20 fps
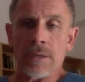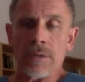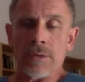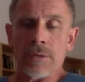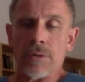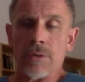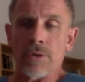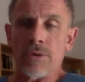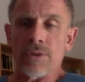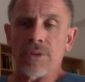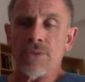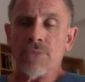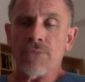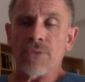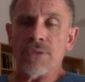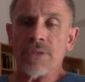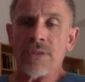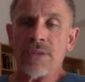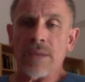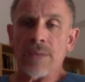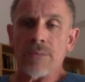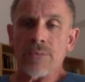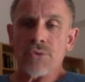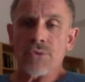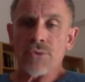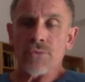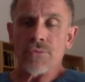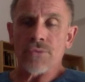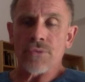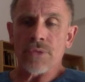in different
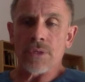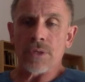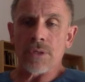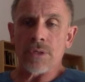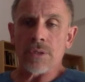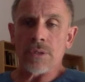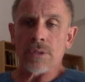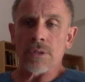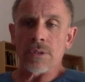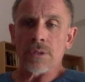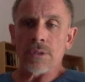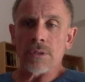times of the